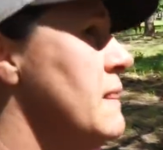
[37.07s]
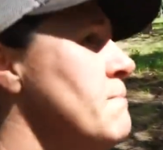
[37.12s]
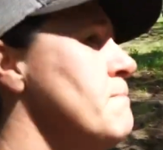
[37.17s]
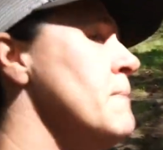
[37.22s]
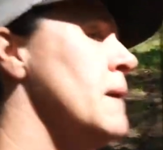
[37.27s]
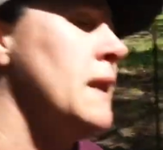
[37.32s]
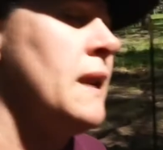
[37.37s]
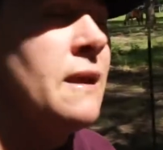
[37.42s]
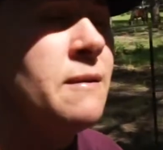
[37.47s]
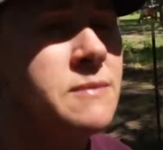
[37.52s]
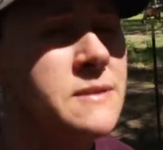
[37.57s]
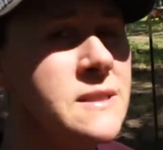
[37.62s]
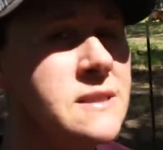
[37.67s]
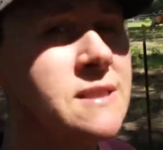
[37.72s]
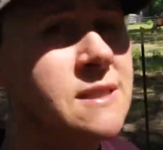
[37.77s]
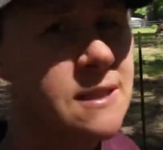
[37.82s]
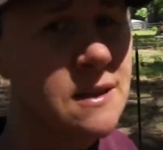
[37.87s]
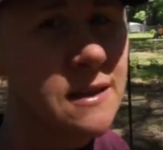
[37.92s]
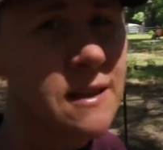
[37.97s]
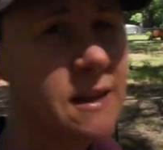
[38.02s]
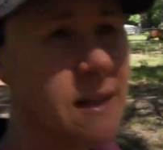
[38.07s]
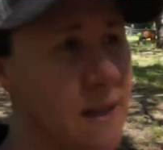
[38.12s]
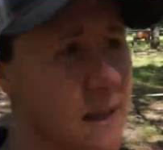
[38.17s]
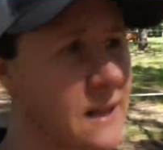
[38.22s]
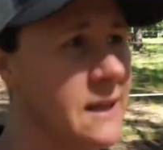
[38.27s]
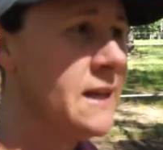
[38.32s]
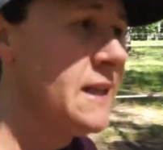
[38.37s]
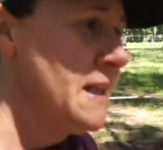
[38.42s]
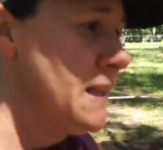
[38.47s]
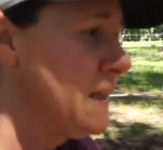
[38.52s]
My name's Cecilia,
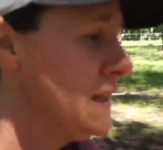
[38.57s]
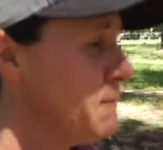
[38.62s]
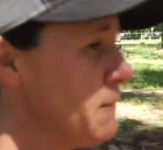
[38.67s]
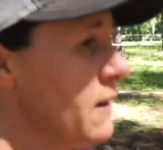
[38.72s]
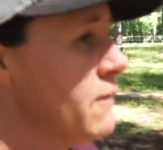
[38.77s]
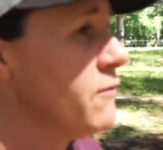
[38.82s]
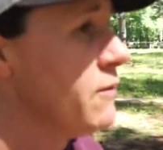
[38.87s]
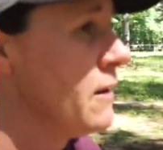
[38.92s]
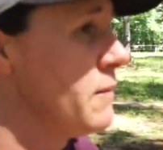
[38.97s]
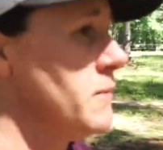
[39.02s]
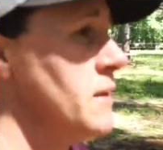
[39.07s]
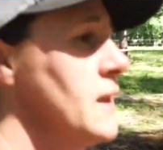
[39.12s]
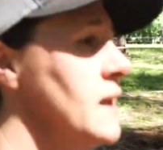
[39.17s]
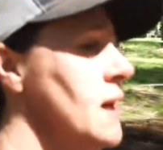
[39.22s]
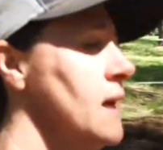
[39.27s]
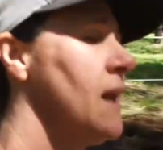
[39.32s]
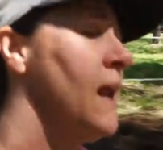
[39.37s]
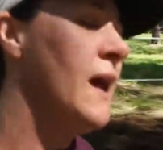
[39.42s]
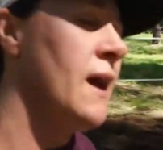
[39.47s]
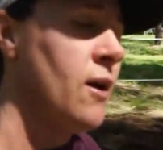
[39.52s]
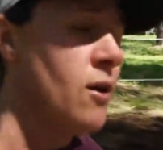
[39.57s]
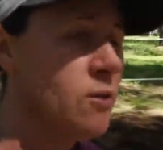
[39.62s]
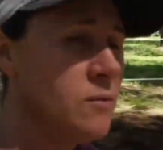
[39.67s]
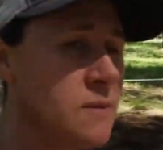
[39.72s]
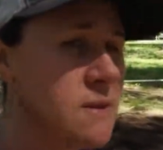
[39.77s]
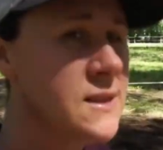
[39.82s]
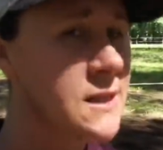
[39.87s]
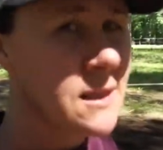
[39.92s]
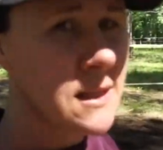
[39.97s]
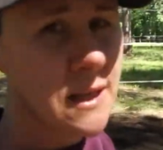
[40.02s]
and my family and I
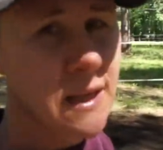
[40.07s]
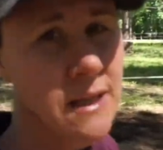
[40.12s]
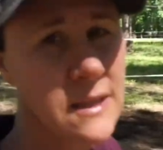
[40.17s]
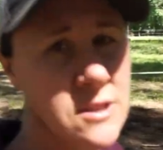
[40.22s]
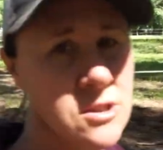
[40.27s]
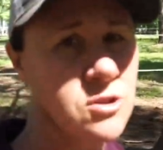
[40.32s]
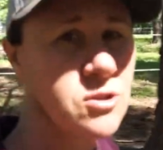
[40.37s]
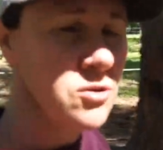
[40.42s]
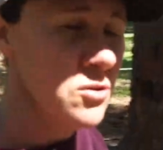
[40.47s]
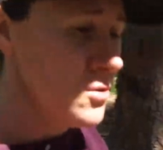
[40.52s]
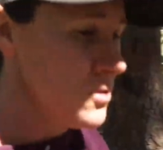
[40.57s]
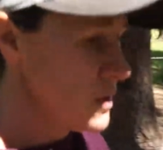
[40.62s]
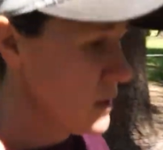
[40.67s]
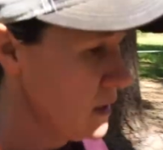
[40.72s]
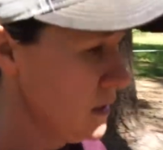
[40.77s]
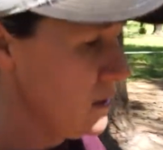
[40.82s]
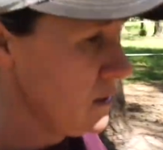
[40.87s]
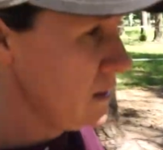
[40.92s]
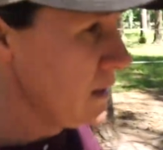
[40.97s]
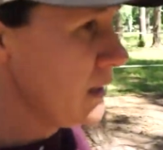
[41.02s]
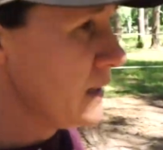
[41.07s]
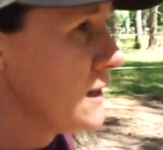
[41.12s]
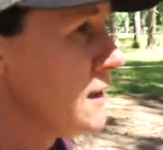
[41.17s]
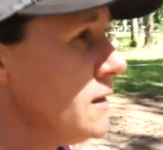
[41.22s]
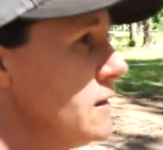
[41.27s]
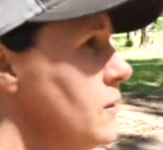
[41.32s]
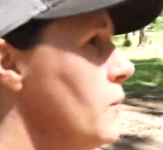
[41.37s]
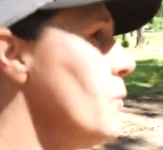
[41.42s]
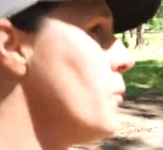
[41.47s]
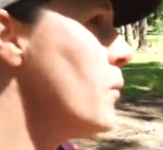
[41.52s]
homestead in Eastern North Carolina.